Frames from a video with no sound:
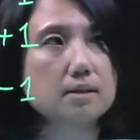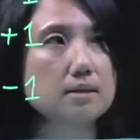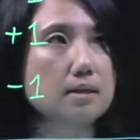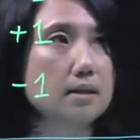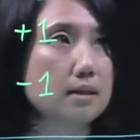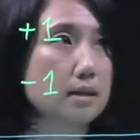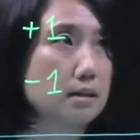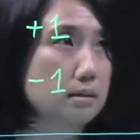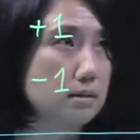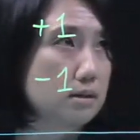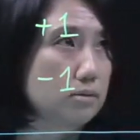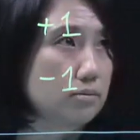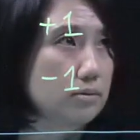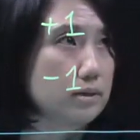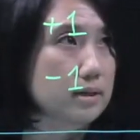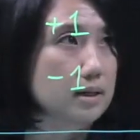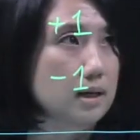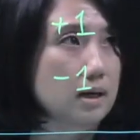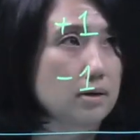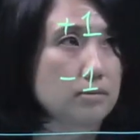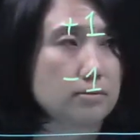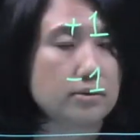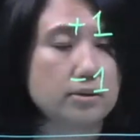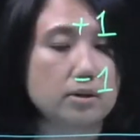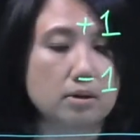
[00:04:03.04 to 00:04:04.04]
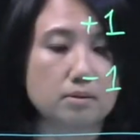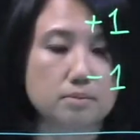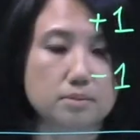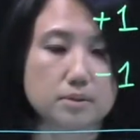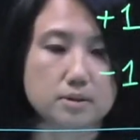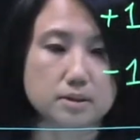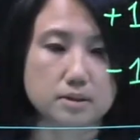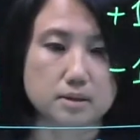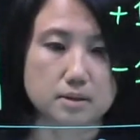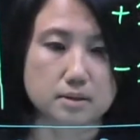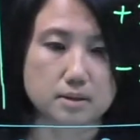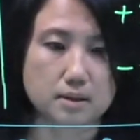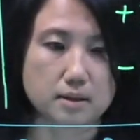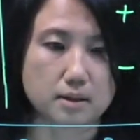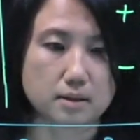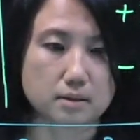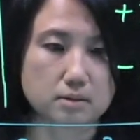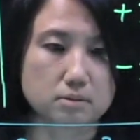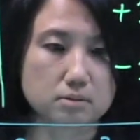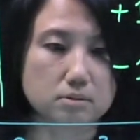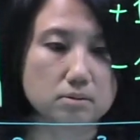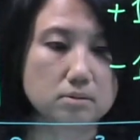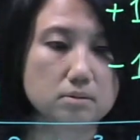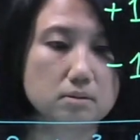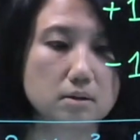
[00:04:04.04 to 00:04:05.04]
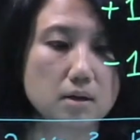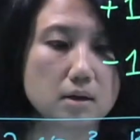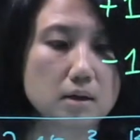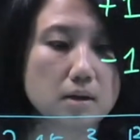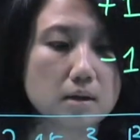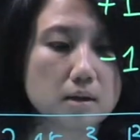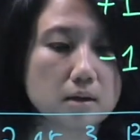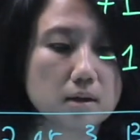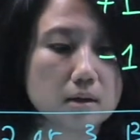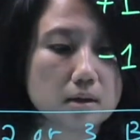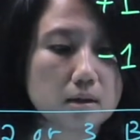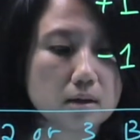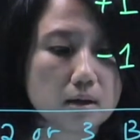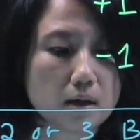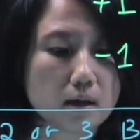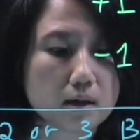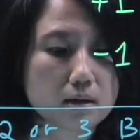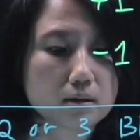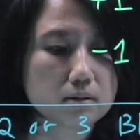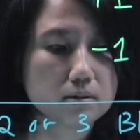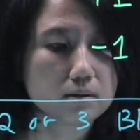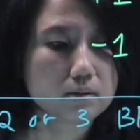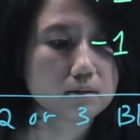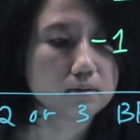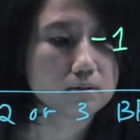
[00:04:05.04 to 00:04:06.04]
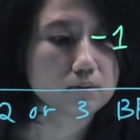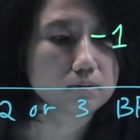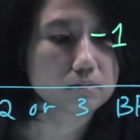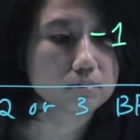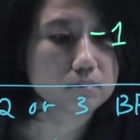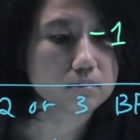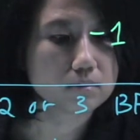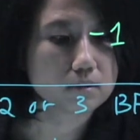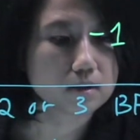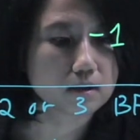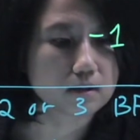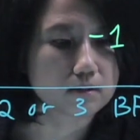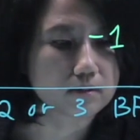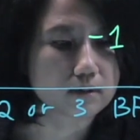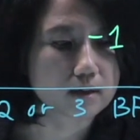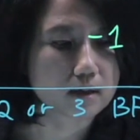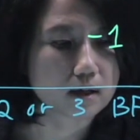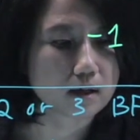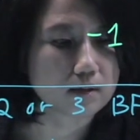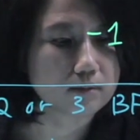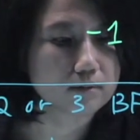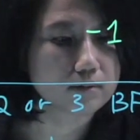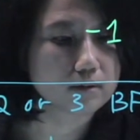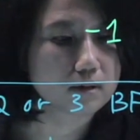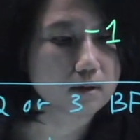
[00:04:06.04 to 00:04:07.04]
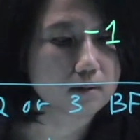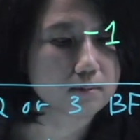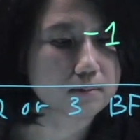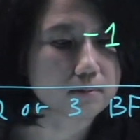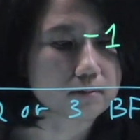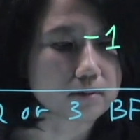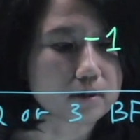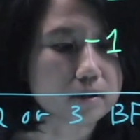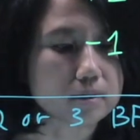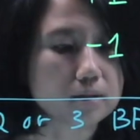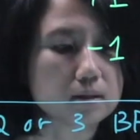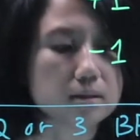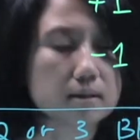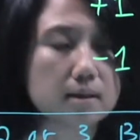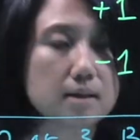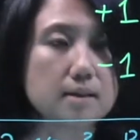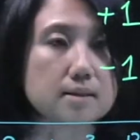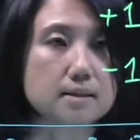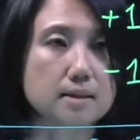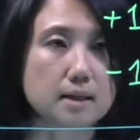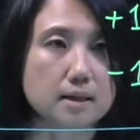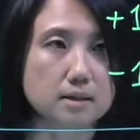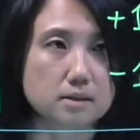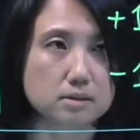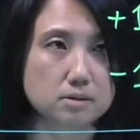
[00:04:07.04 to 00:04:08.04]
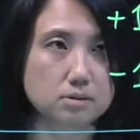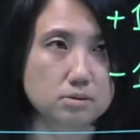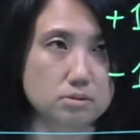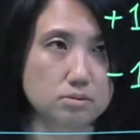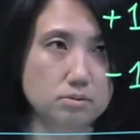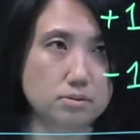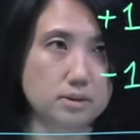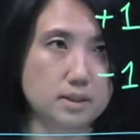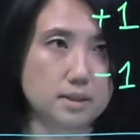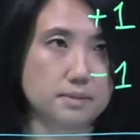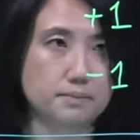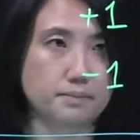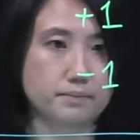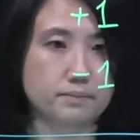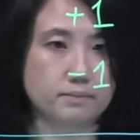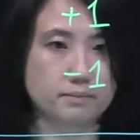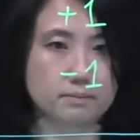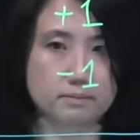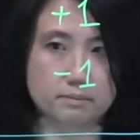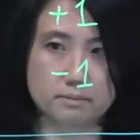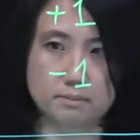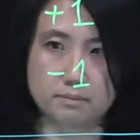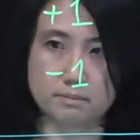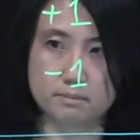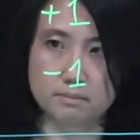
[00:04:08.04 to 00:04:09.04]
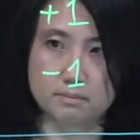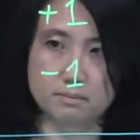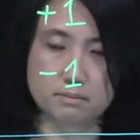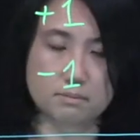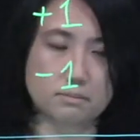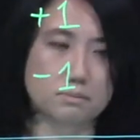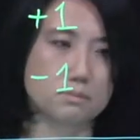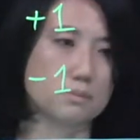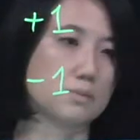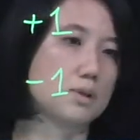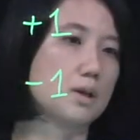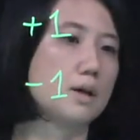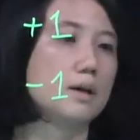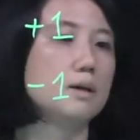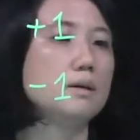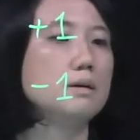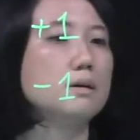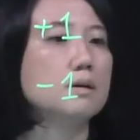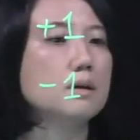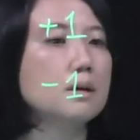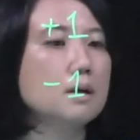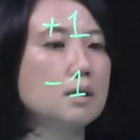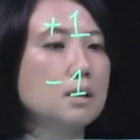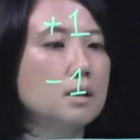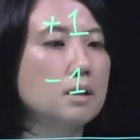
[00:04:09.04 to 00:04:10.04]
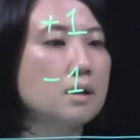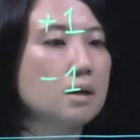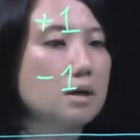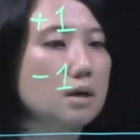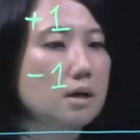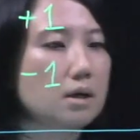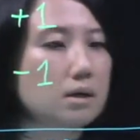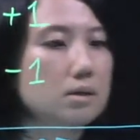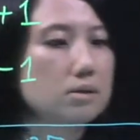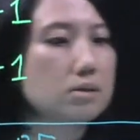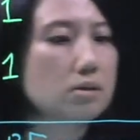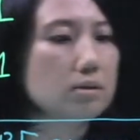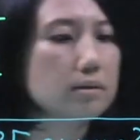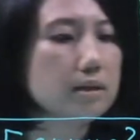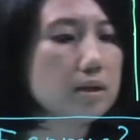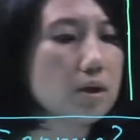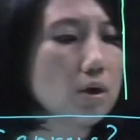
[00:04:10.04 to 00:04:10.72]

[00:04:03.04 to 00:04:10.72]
and then the recovery operation that I do. I'm going to do a recovery operation that is x3. Okay, so the